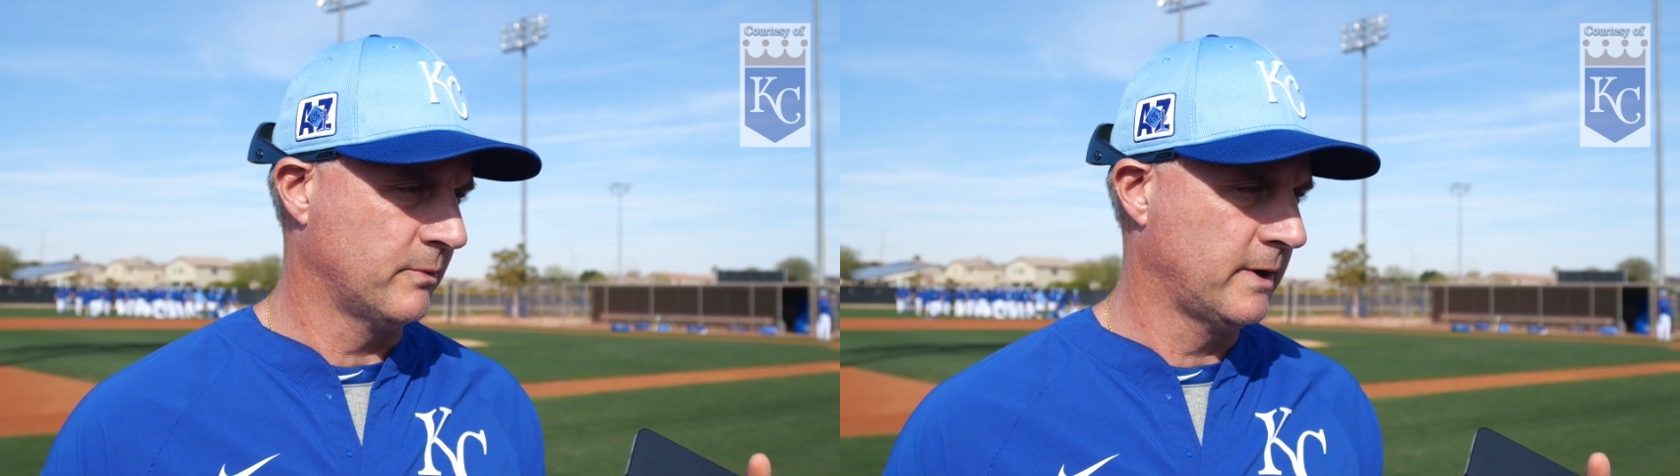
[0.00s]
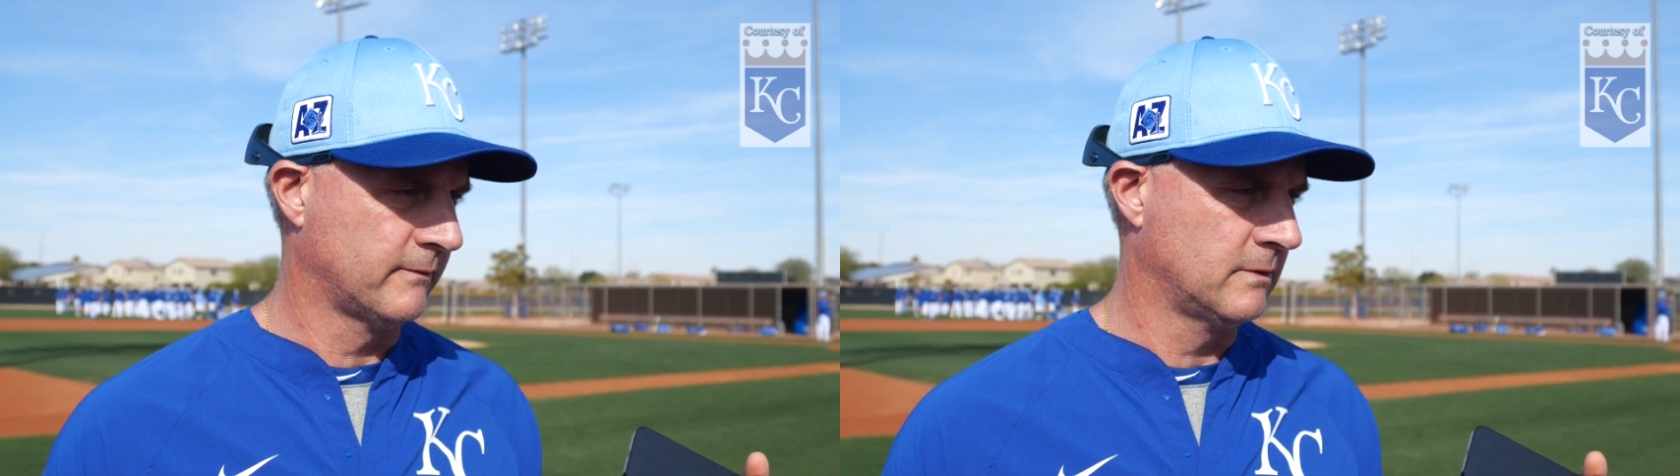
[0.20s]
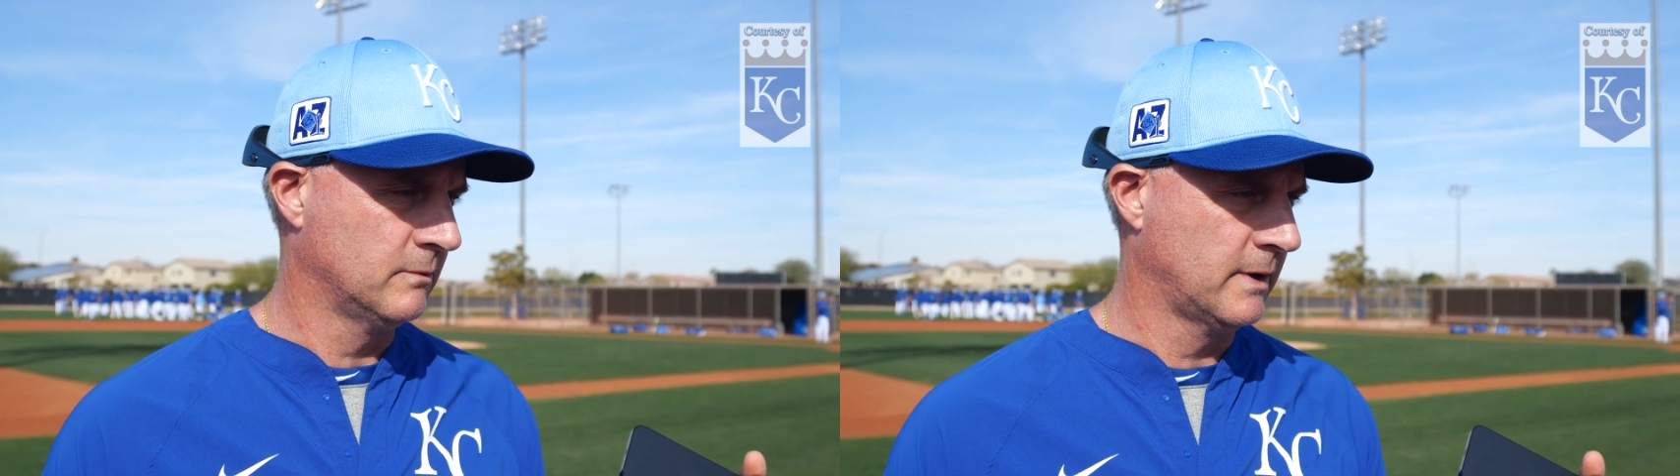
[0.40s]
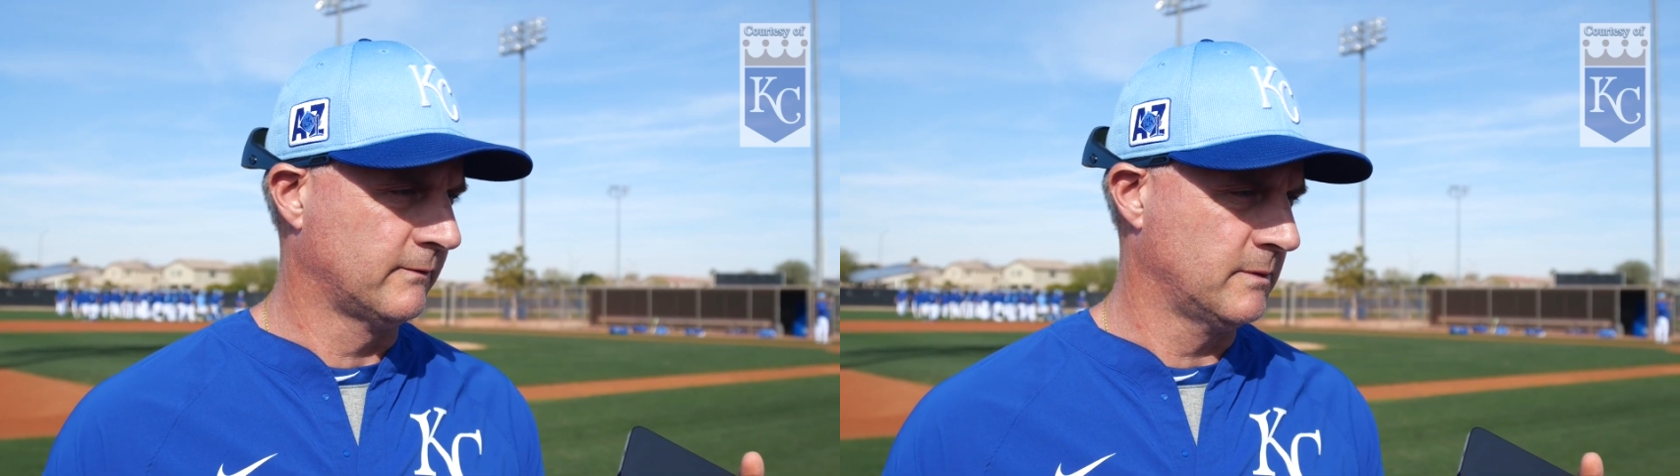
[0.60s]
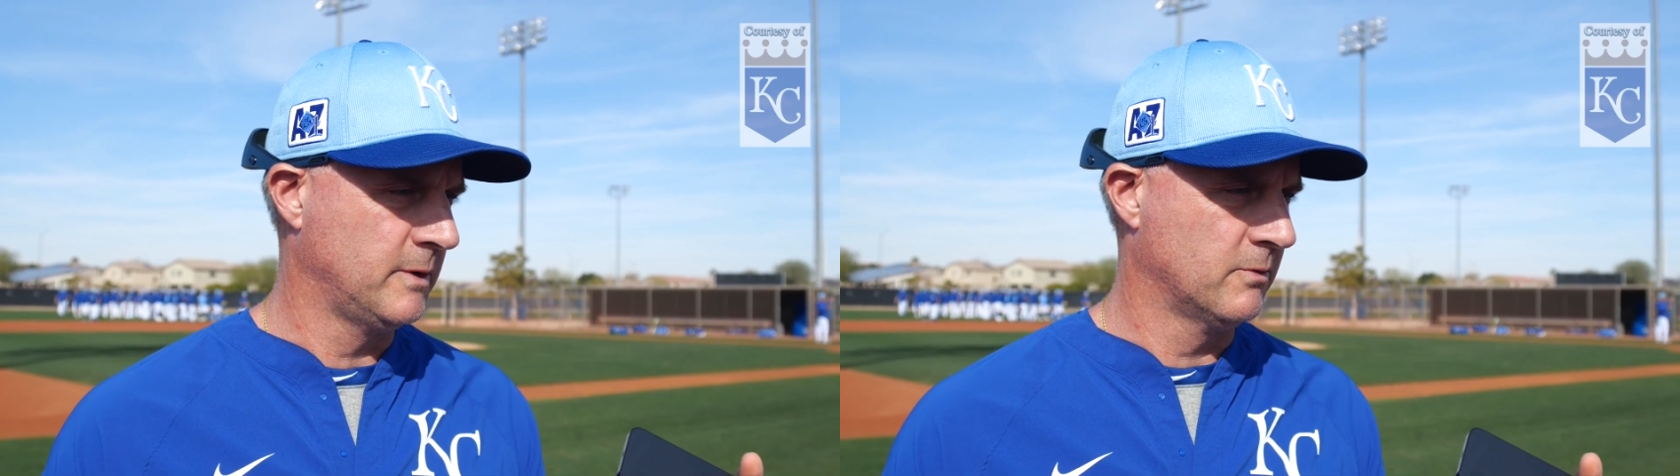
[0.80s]
We
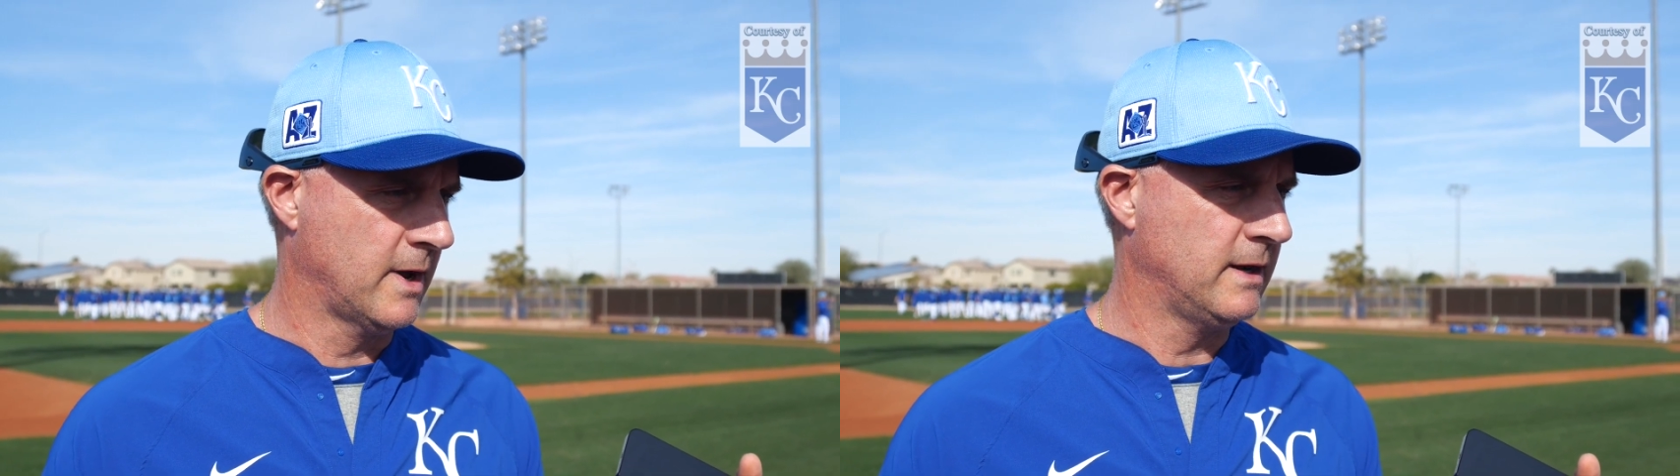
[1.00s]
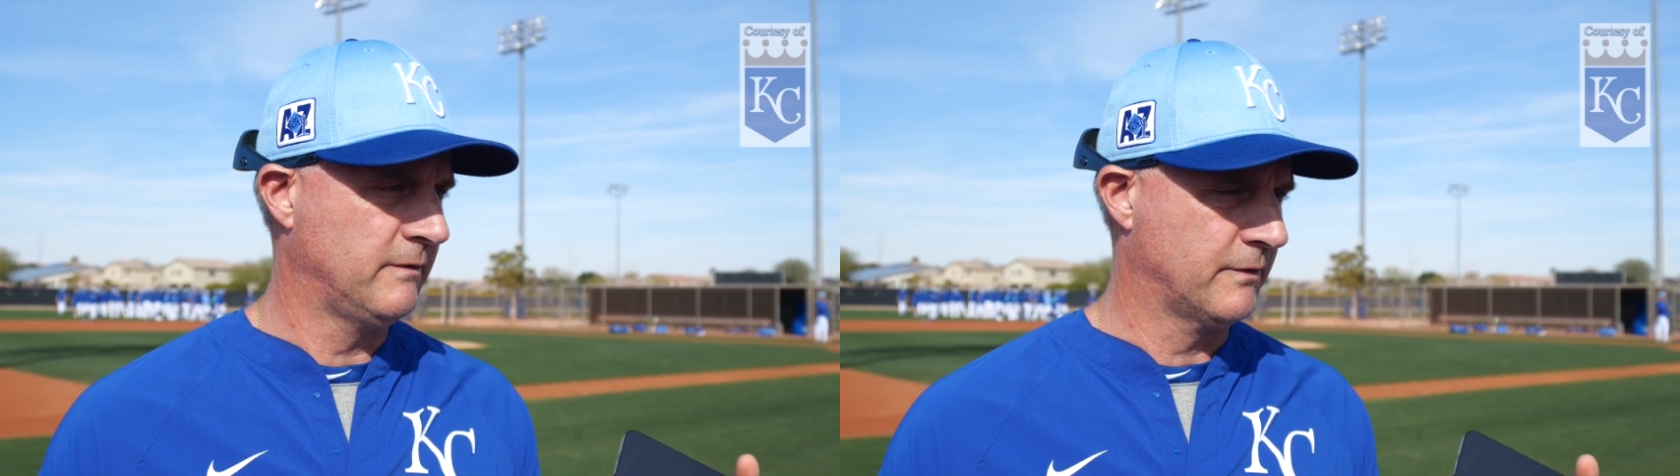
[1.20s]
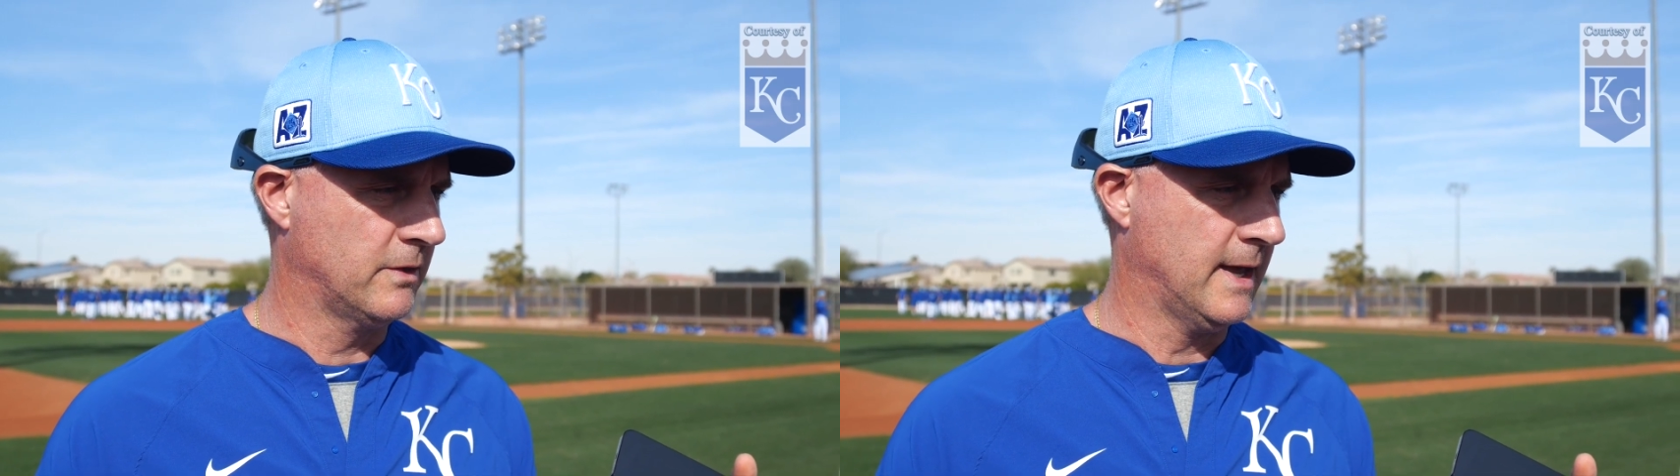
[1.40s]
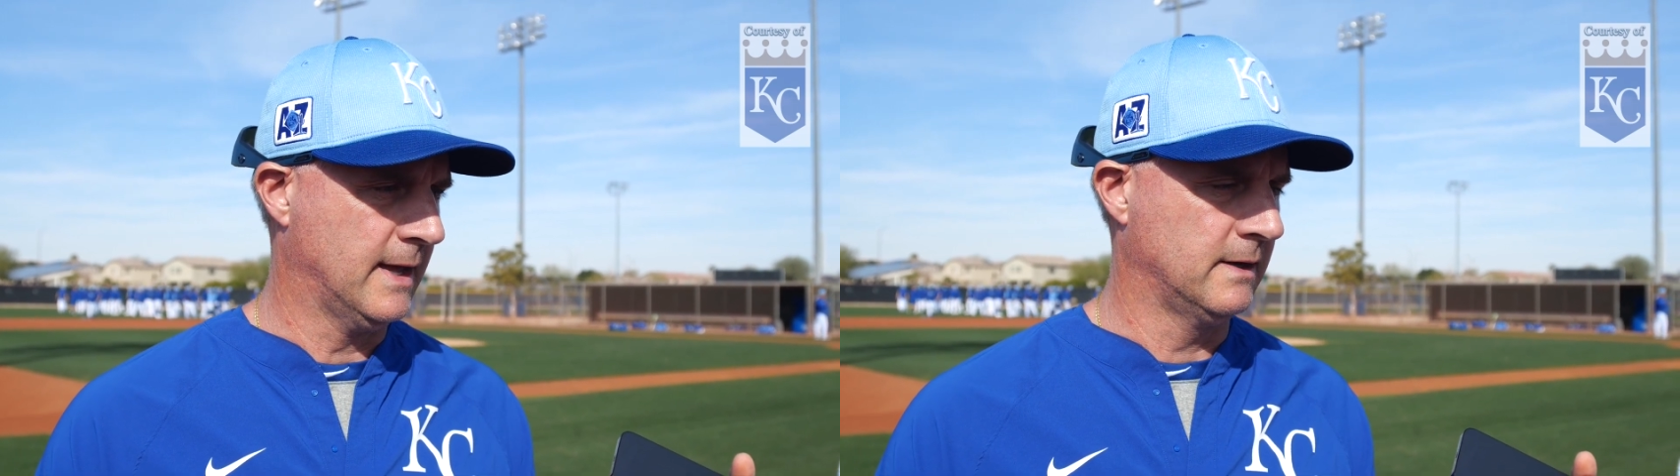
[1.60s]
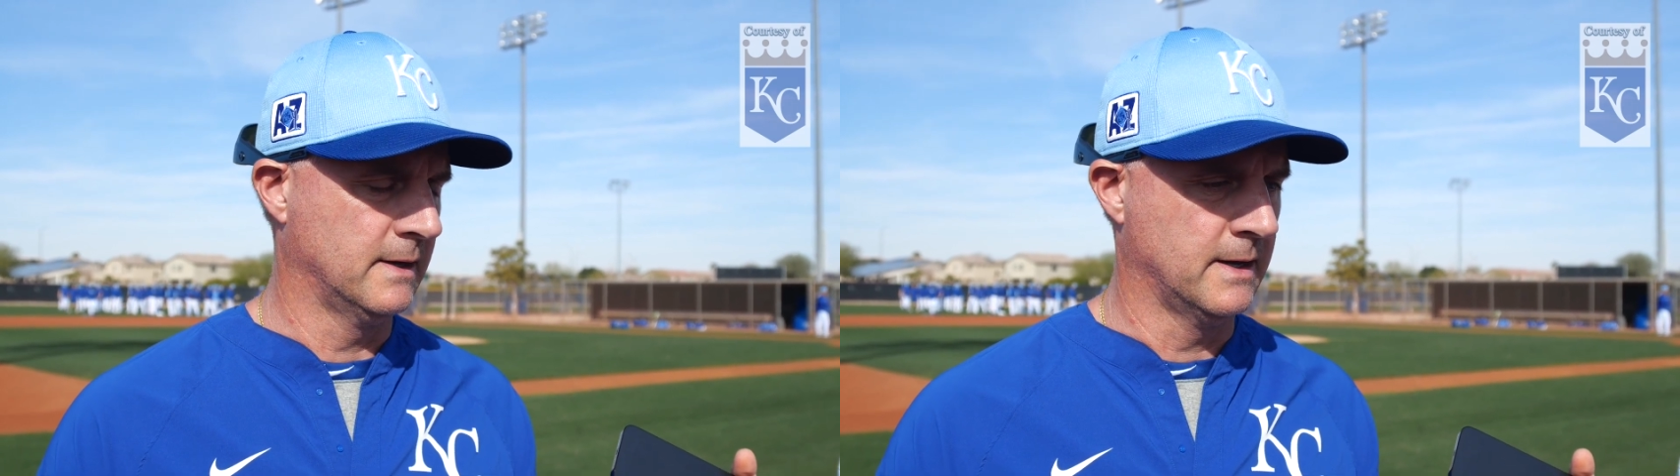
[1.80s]
have to be ready for that.